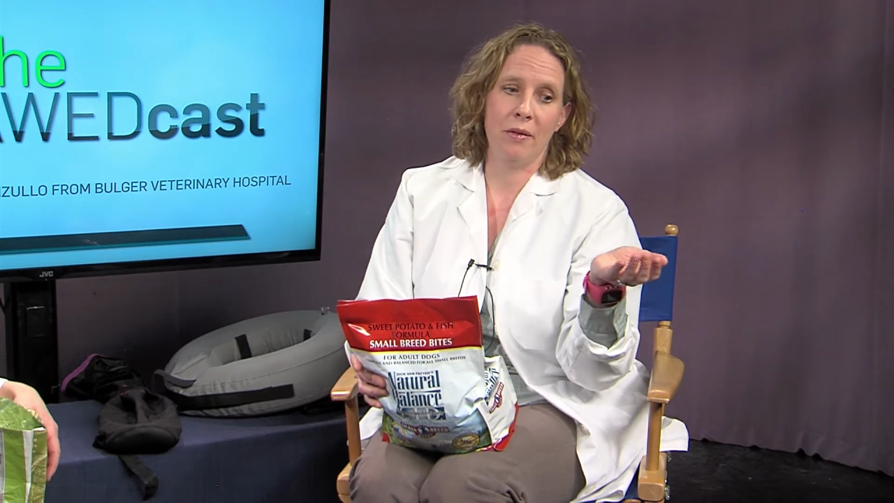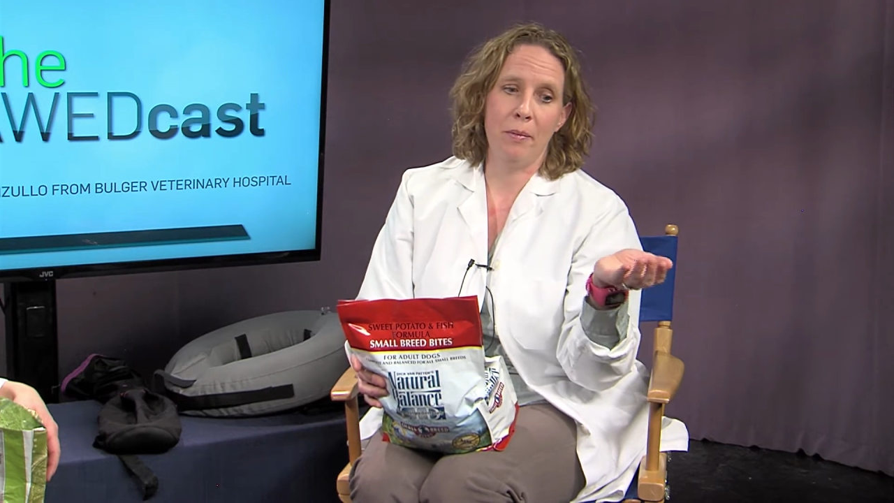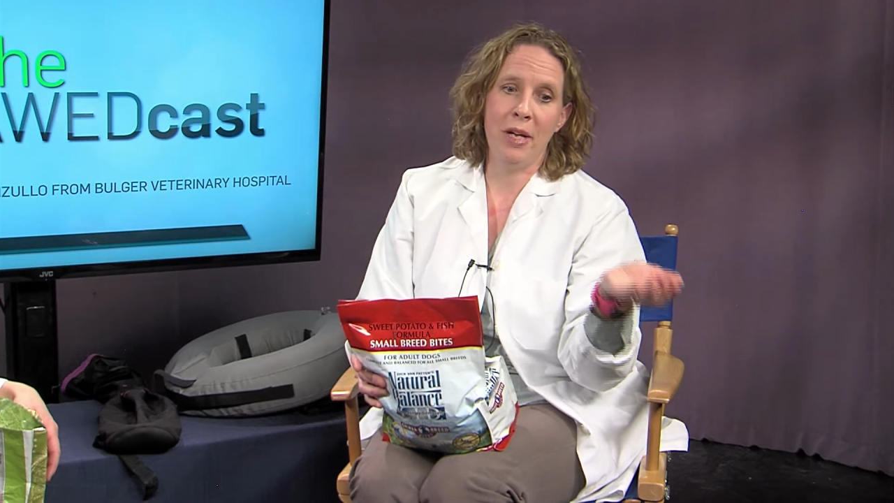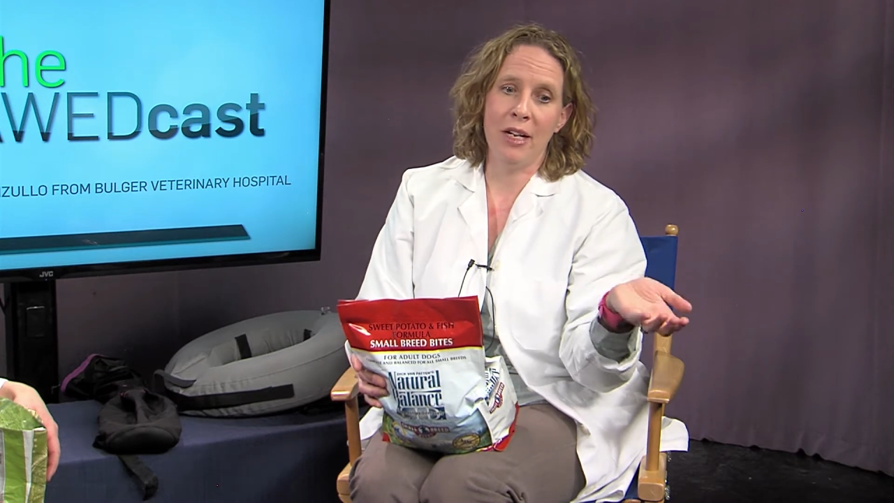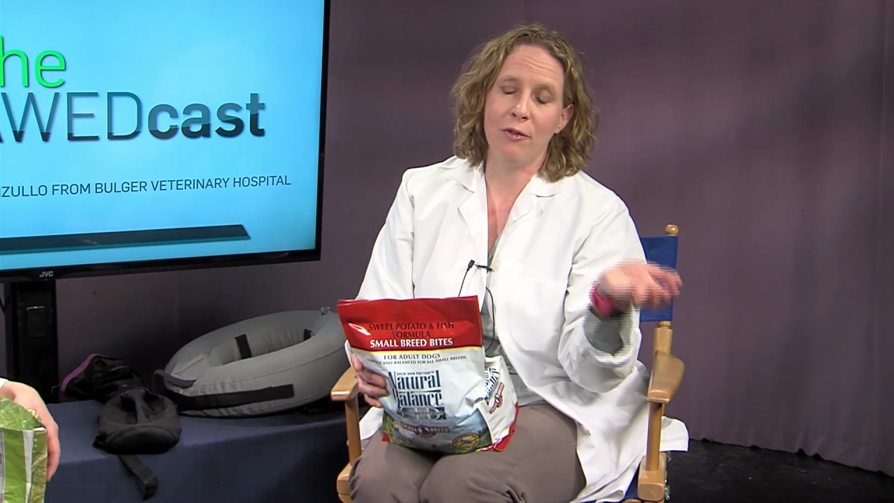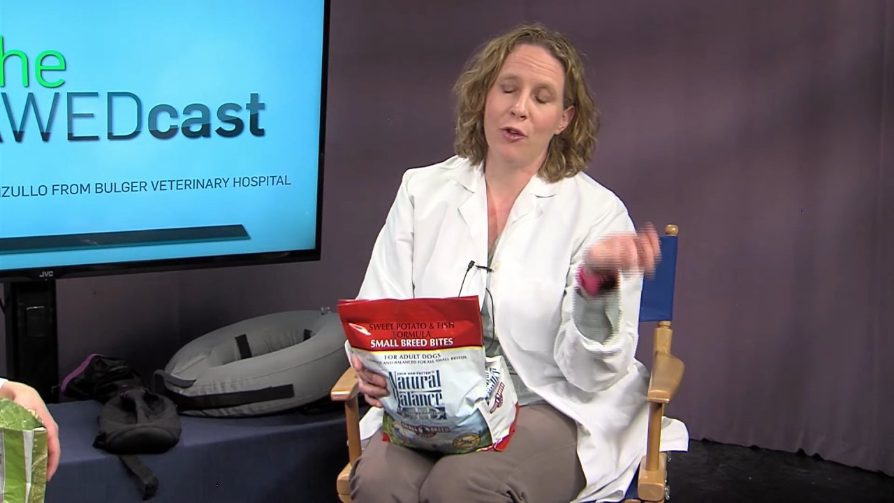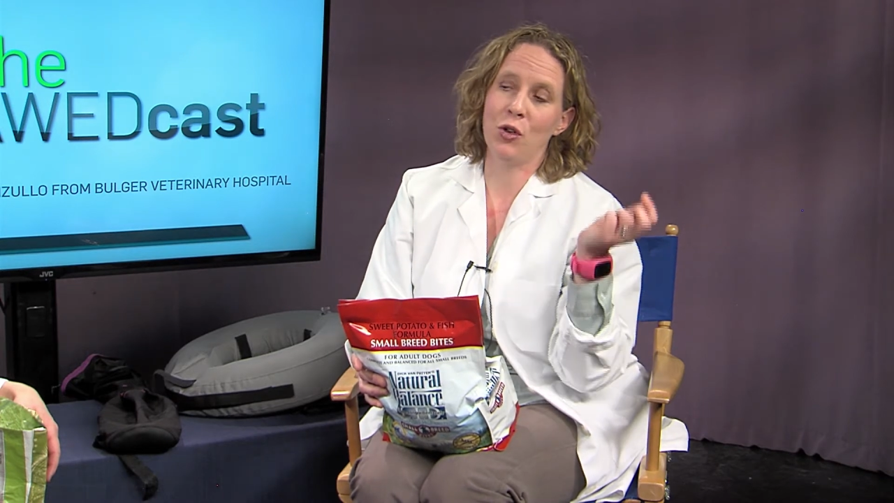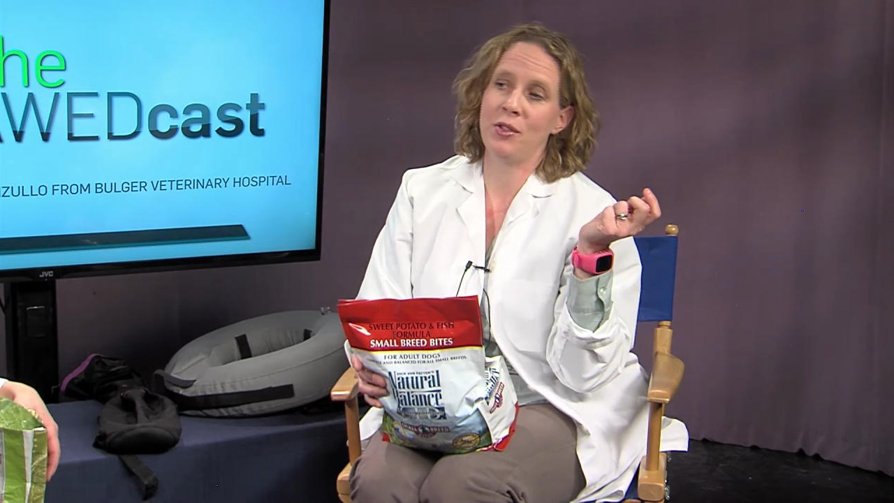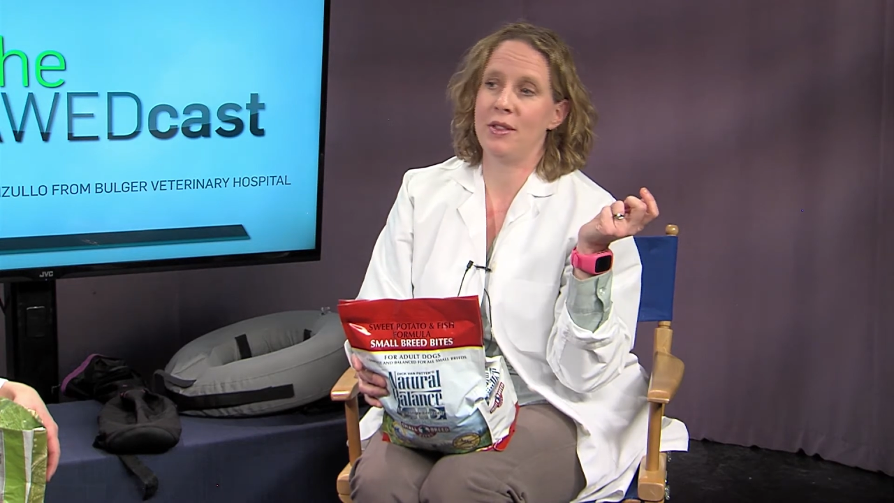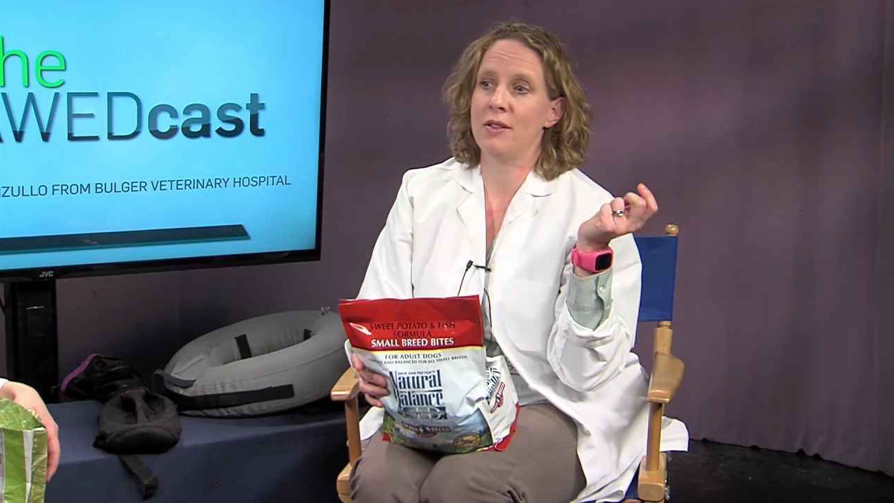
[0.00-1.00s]
meat
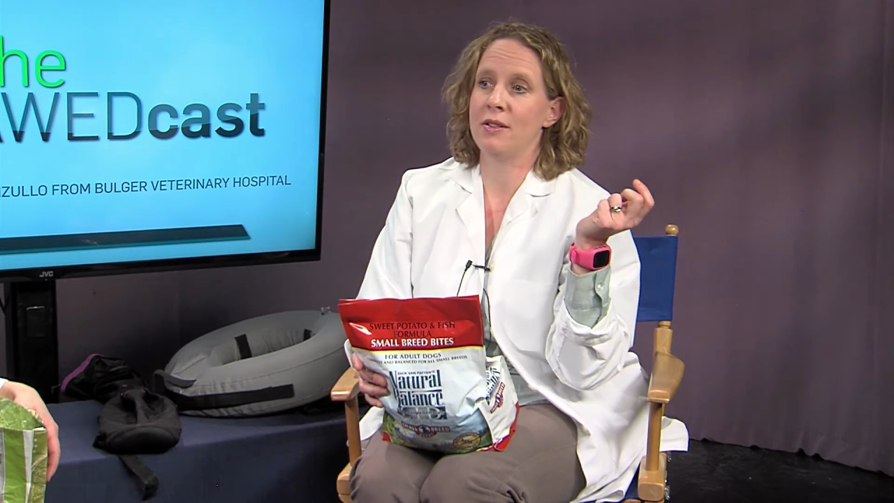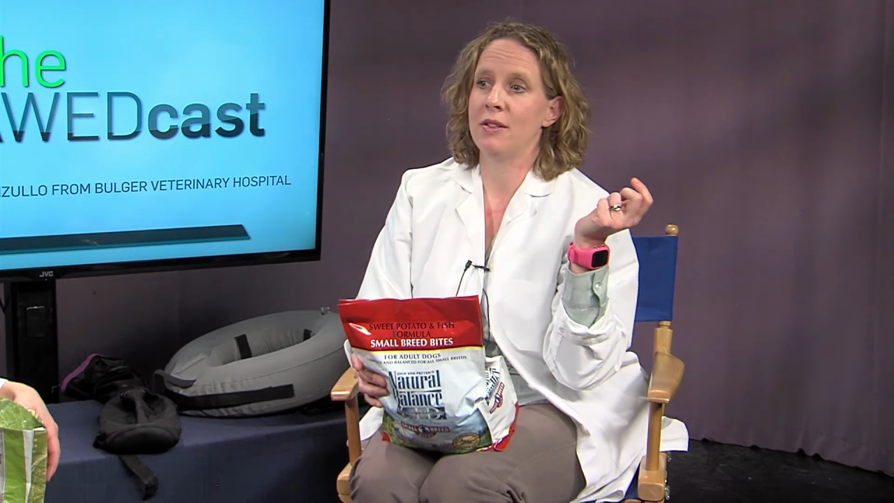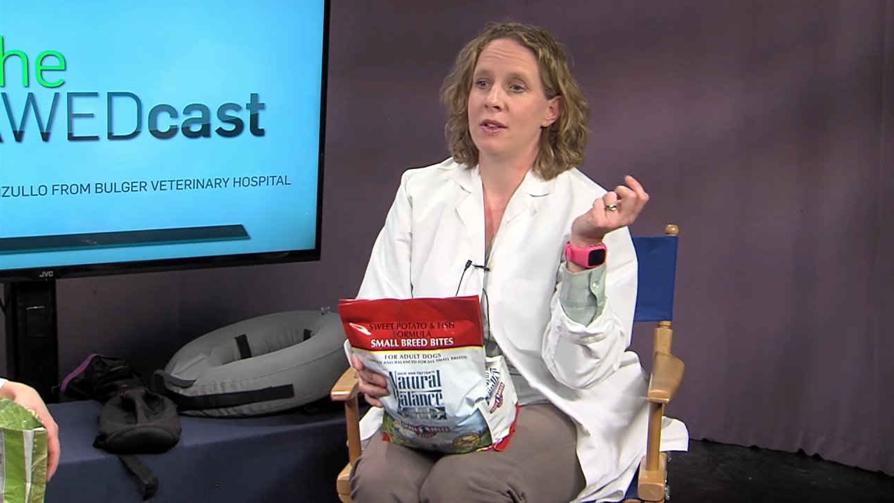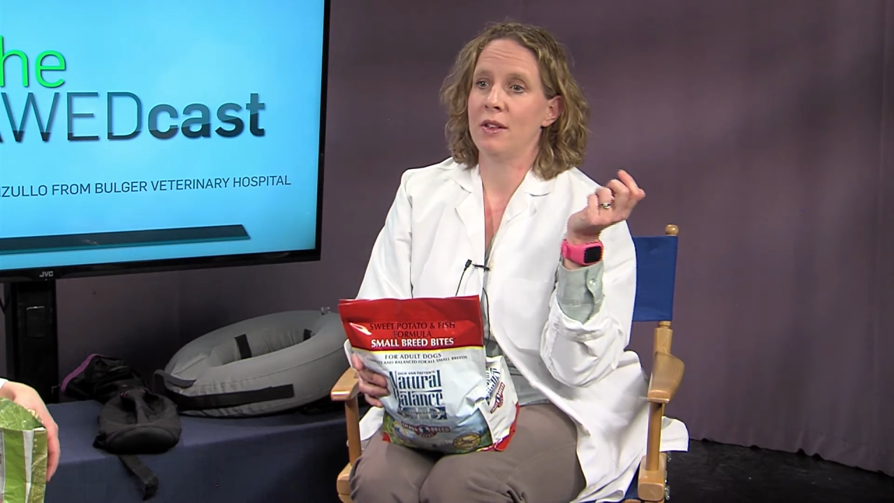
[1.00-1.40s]
versus